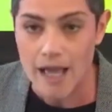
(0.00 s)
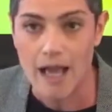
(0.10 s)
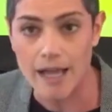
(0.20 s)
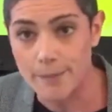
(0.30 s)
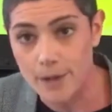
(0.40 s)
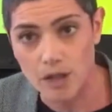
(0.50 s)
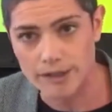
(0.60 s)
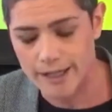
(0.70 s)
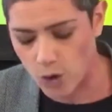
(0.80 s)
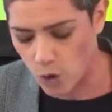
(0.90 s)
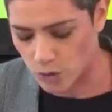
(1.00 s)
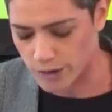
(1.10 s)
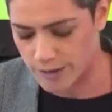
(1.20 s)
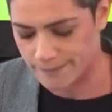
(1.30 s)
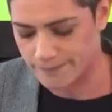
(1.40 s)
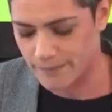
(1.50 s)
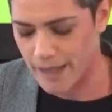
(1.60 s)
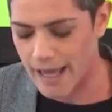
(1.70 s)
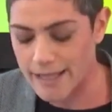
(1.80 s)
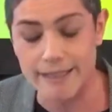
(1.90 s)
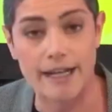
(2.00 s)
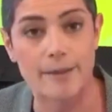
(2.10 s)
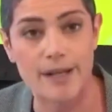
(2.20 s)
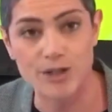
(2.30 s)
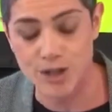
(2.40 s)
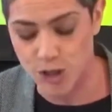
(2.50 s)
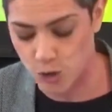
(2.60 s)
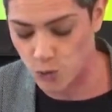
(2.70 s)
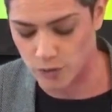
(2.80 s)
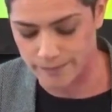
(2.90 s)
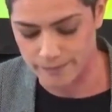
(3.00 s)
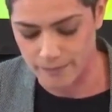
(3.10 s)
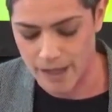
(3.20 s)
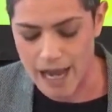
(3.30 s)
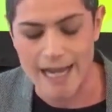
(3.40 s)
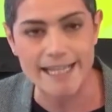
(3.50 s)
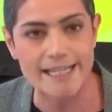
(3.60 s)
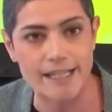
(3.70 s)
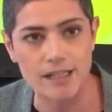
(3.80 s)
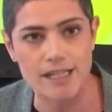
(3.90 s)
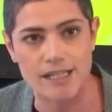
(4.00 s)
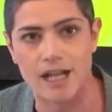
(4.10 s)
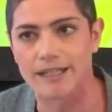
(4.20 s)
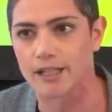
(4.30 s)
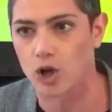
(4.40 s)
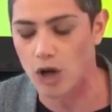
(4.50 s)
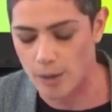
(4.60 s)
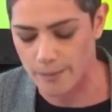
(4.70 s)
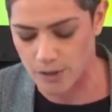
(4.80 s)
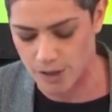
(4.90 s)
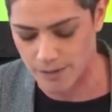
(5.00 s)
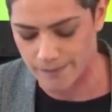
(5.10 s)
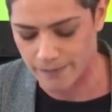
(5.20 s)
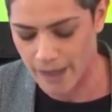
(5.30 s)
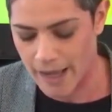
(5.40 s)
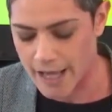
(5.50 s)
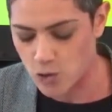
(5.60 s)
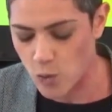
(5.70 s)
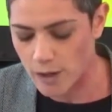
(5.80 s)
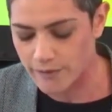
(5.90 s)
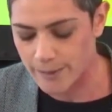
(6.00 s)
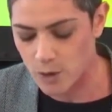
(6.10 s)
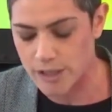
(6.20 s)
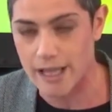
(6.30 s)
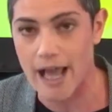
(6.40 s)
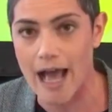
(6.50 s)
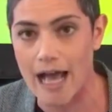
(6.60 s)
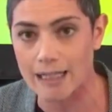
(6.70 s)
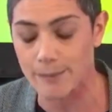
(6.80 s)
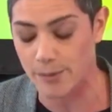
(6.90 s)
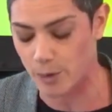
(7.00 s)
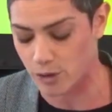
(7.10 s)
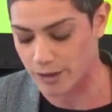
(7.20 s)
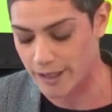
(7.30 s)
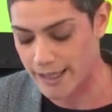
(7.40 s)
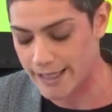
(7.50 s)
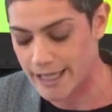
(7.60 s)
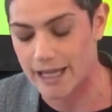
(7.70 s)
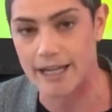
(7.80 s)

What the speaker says: I am not that old, and in elementary school, I still studied Columbus as one of the most admirable Italian